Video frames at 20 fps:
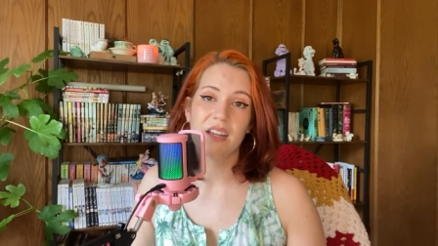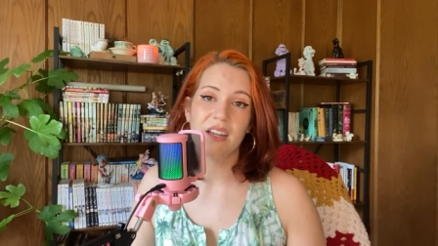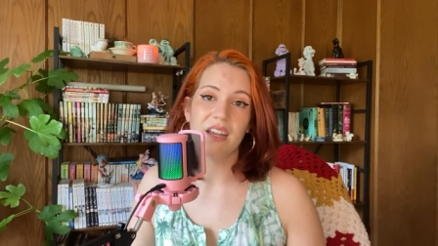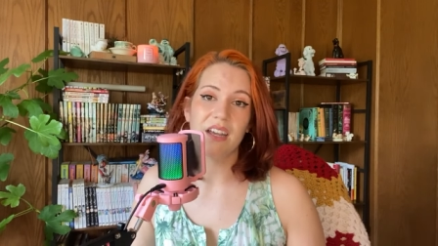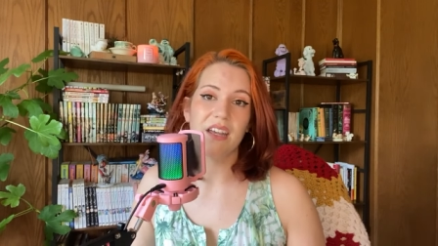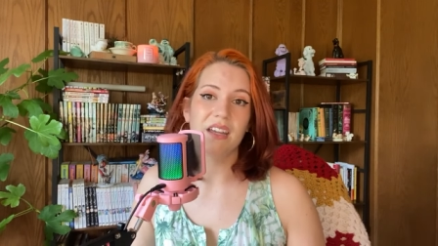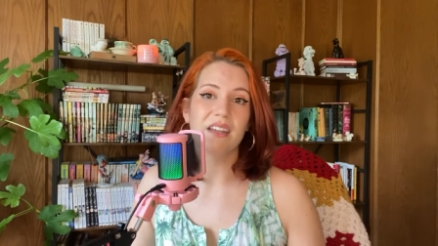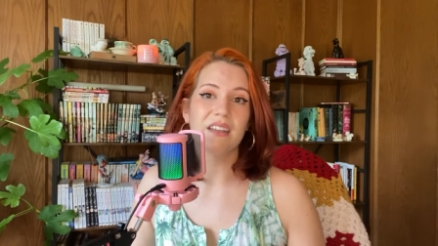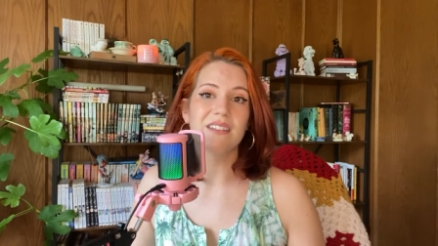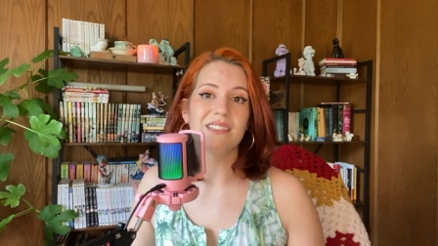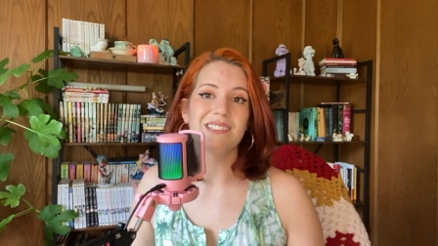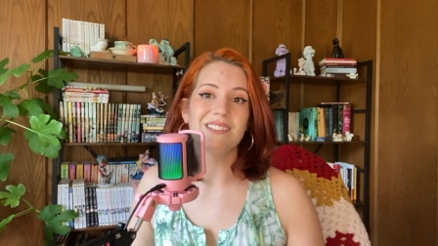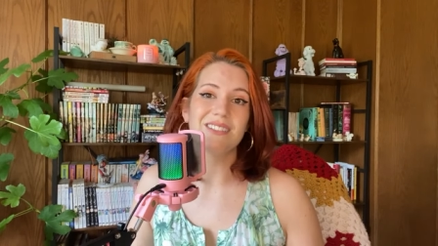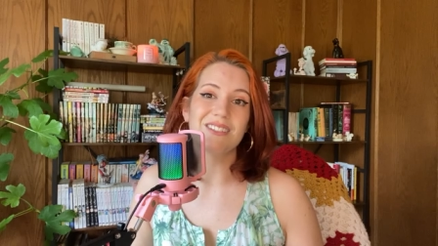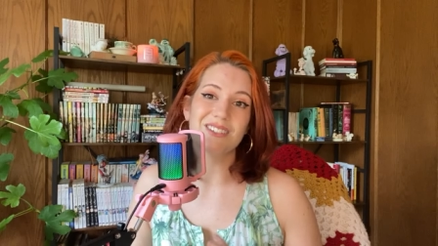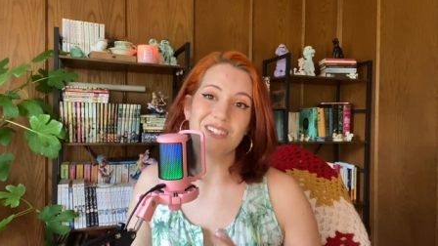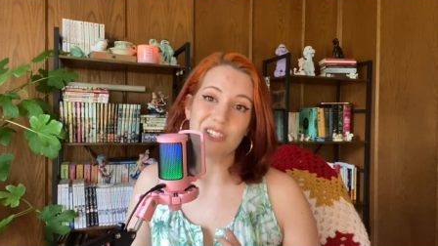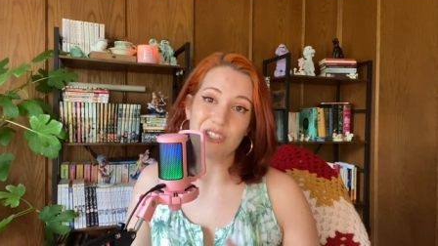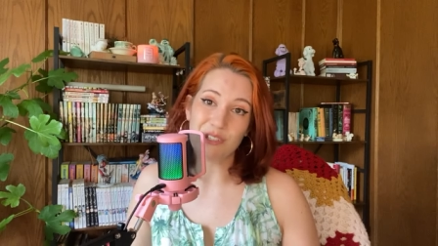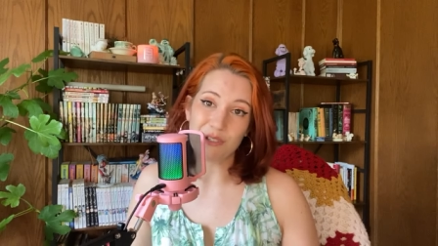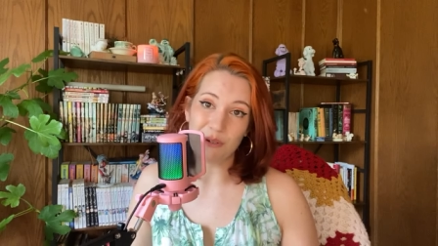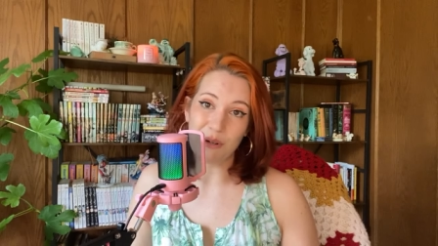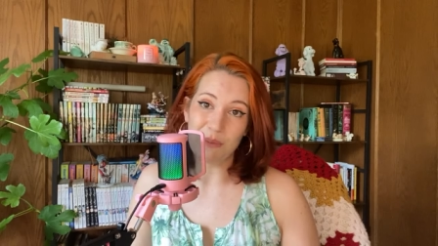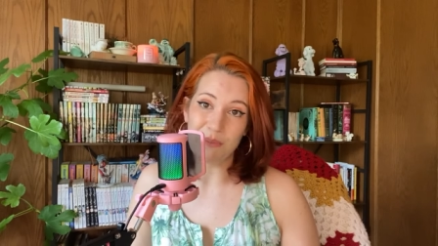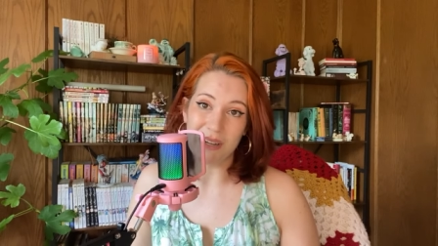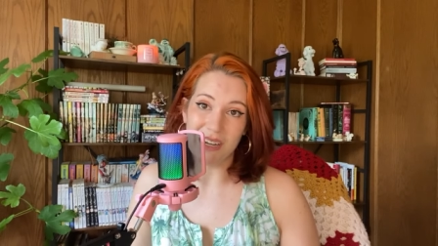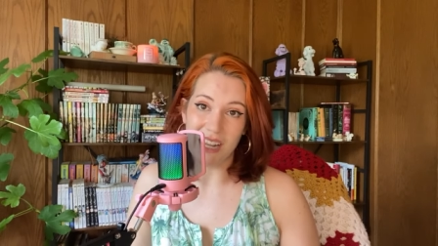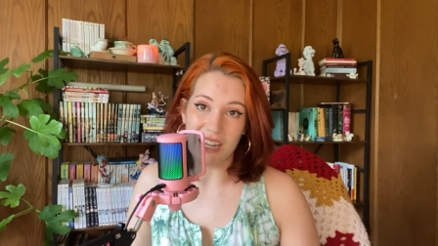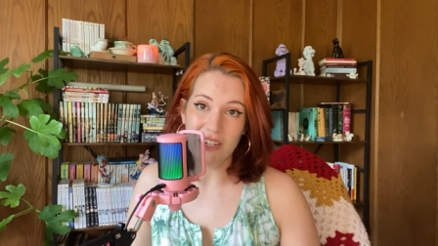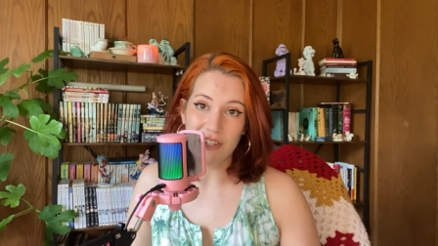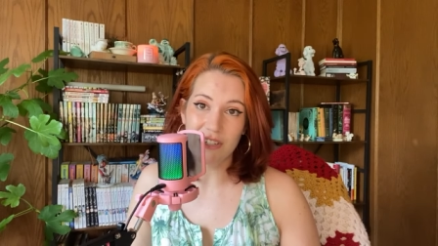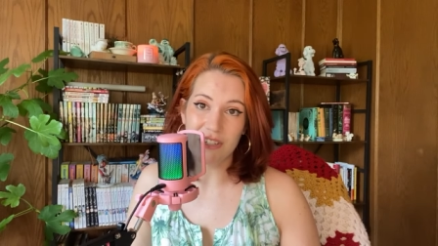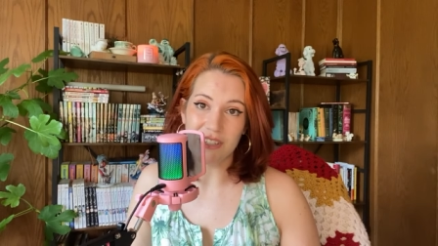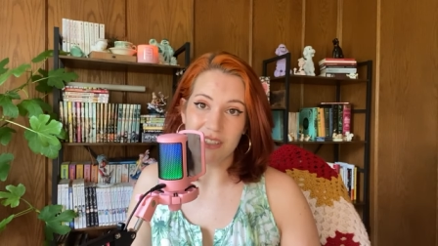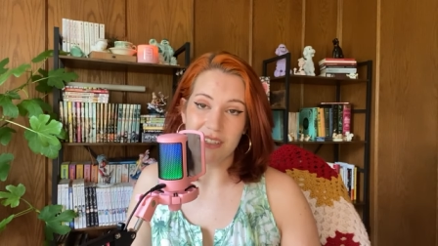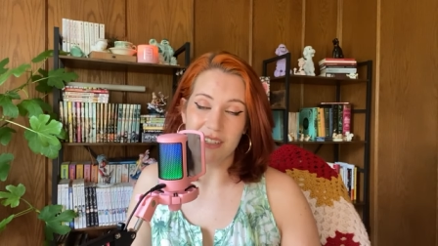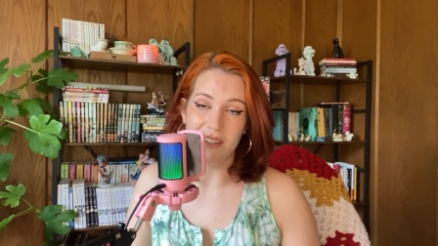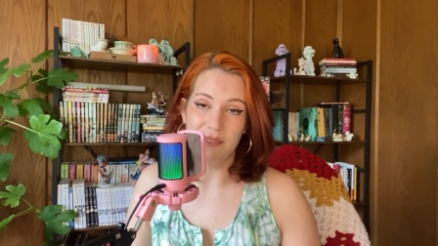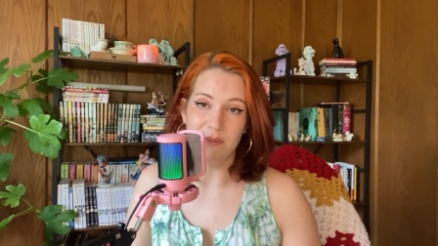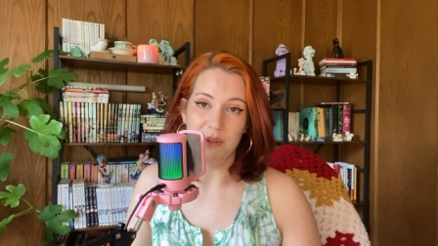and
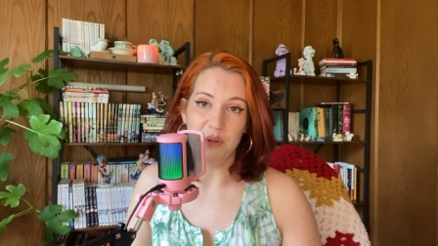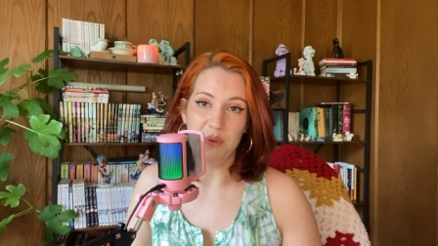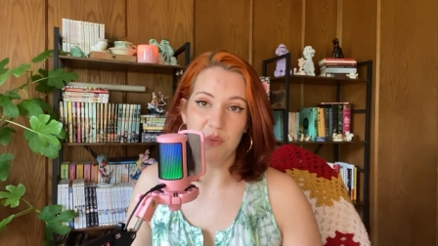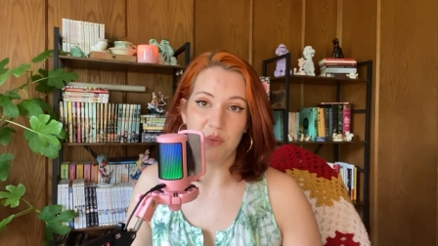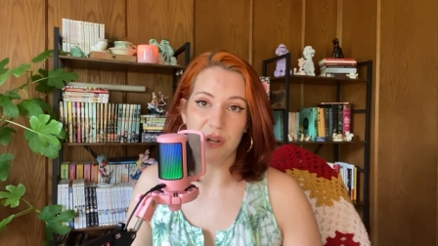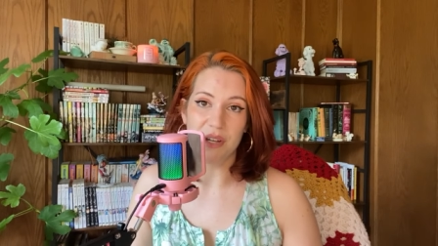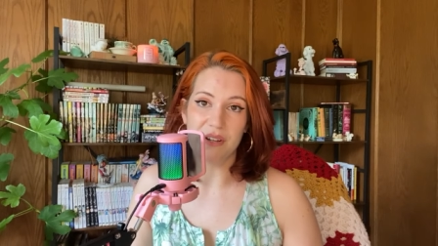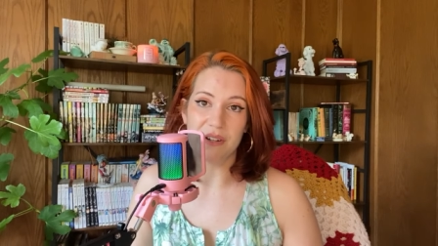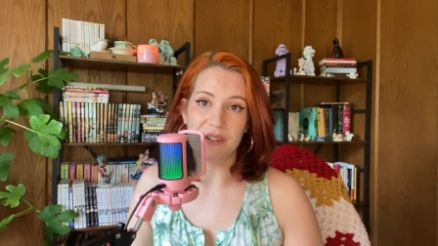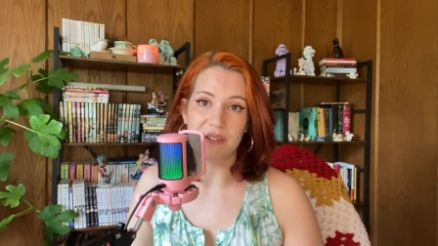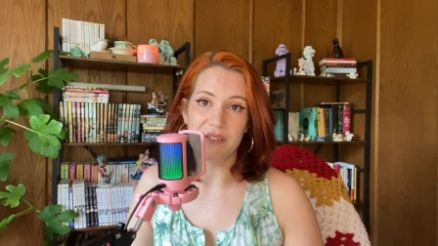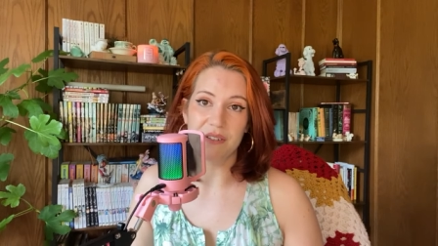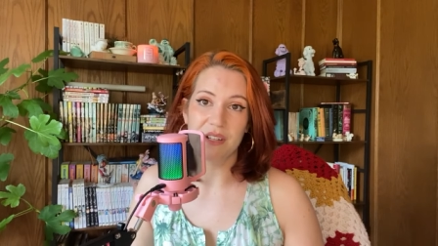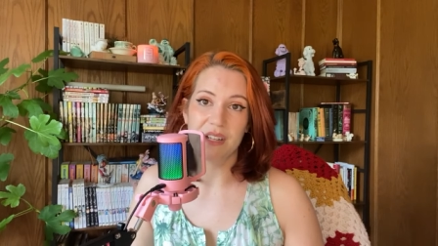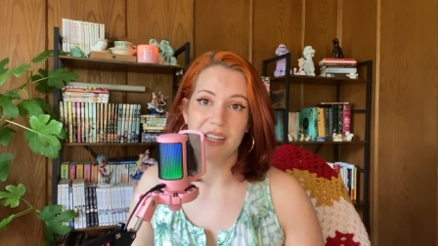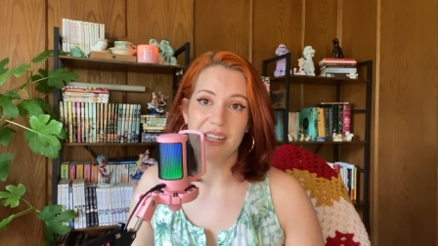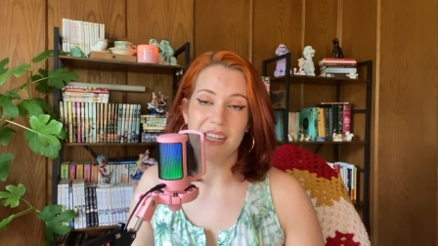discrimination, if you will,